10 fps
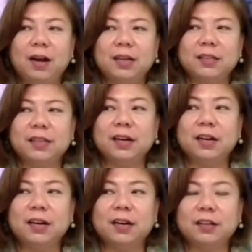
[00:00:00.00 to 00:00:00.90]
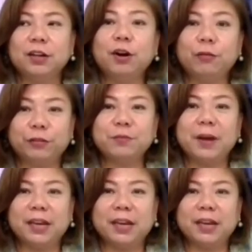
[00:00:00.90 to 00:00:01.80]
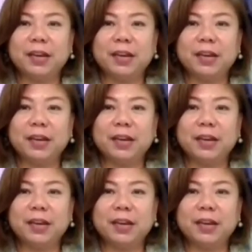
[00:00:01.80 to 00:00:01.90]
the government